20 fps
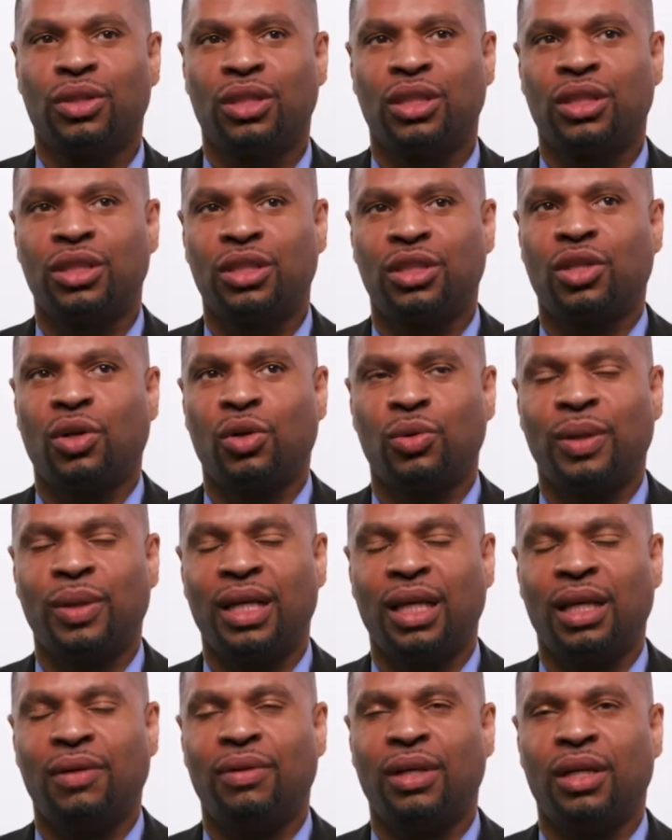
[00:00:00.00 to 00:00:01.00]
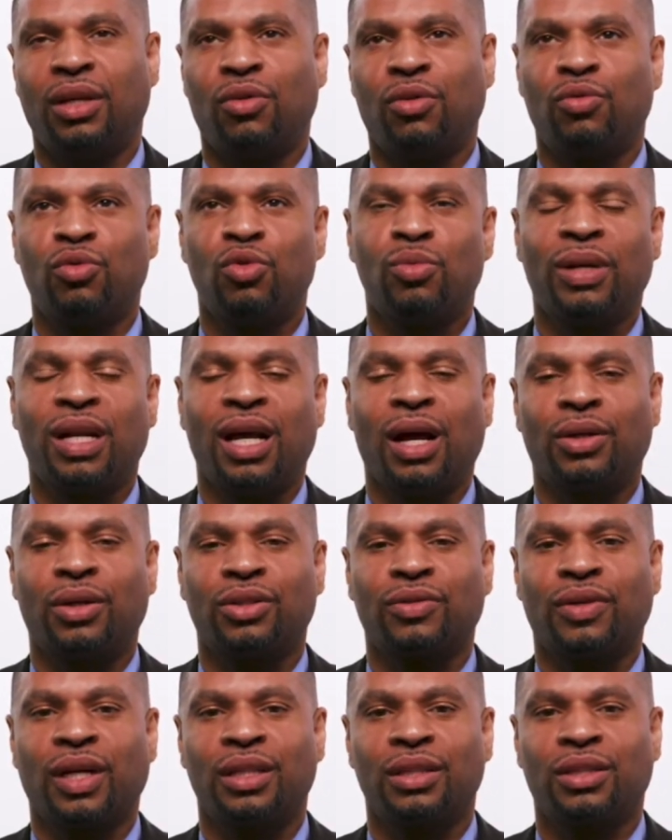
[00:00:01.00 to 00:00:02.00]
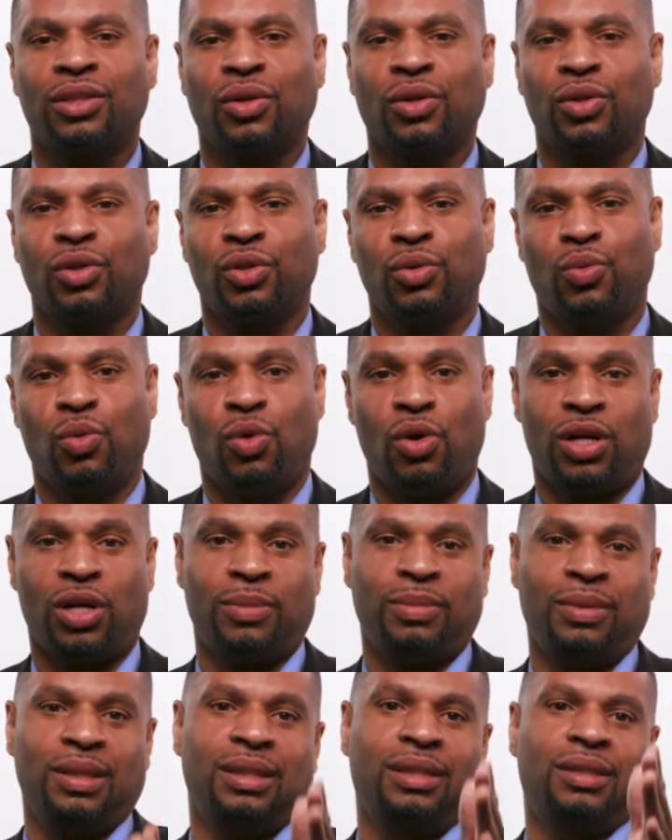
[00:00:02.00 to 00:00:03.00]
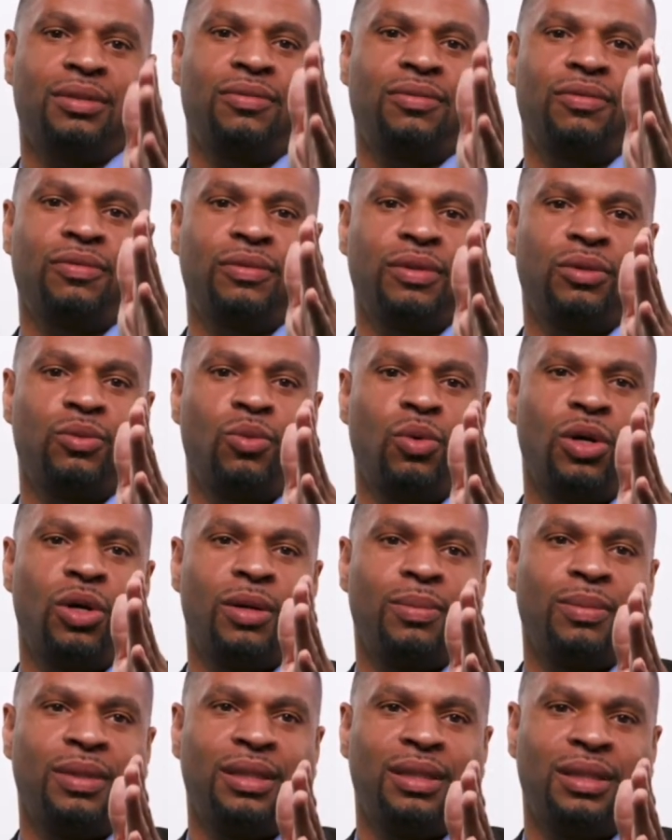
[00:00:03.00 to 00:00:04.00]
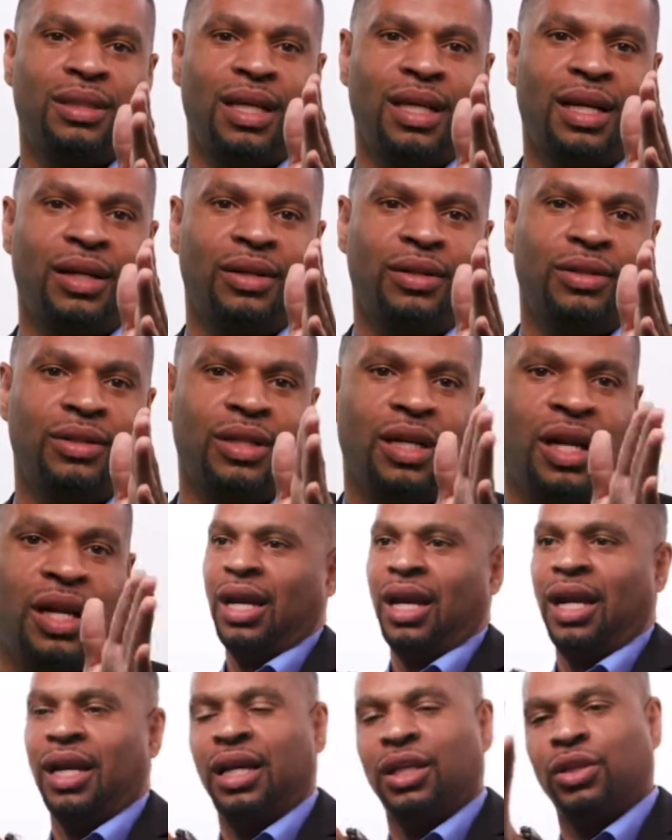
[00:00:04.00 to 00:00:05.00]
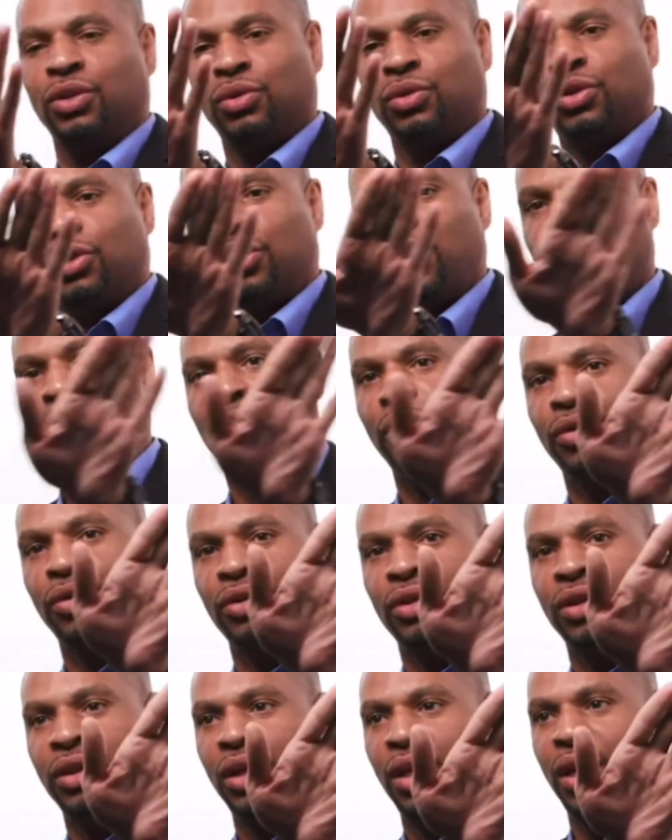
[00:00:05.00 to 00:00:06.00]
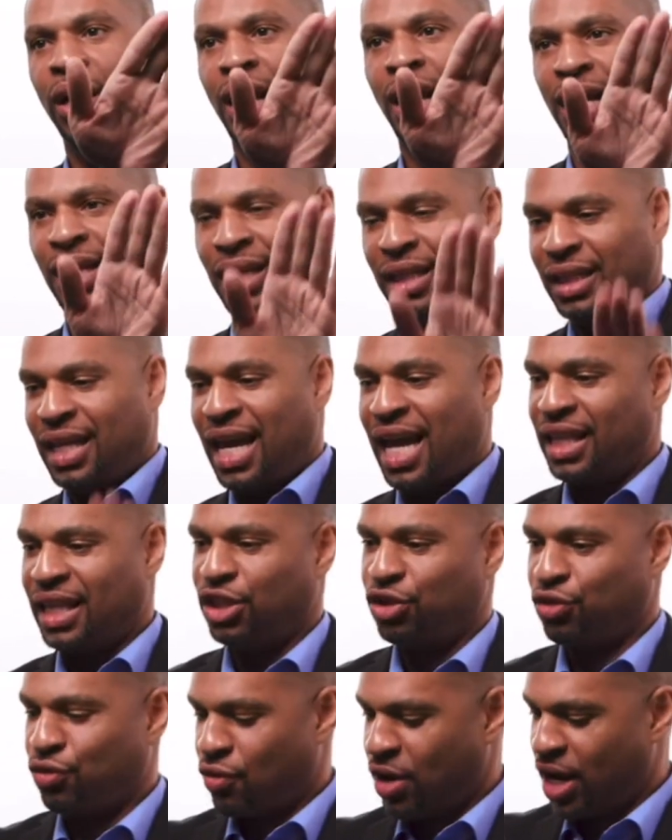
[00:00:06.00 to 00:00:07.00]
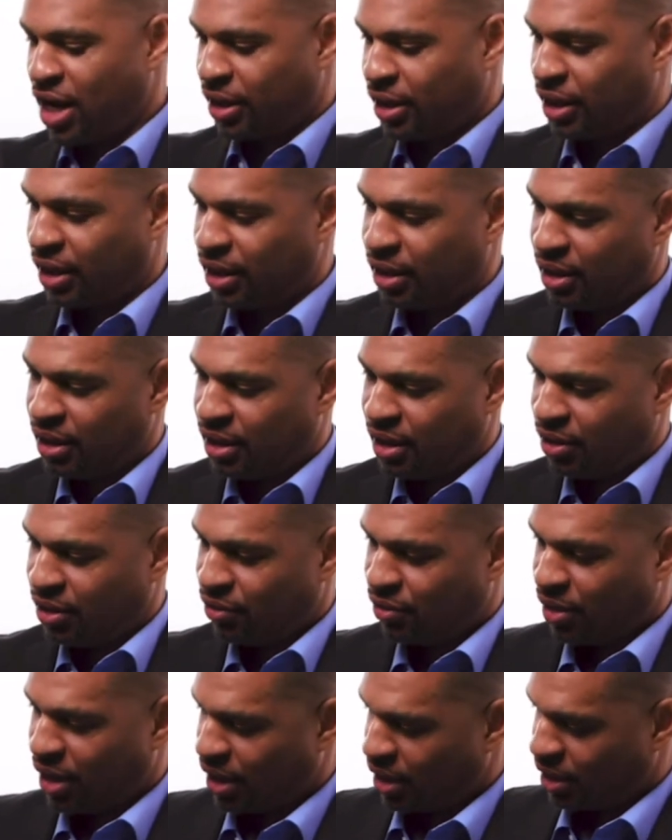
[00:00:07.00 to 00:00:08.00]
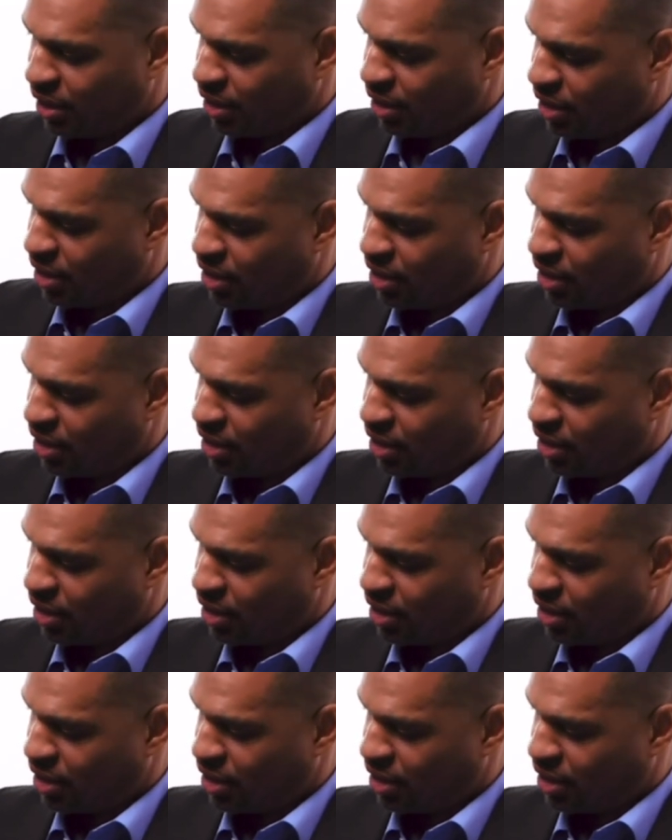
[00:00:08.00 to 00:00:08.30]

She showed they living in a rooming house, right? So you walk up these, you walk up these stairs and then you turn and it had this railing, right?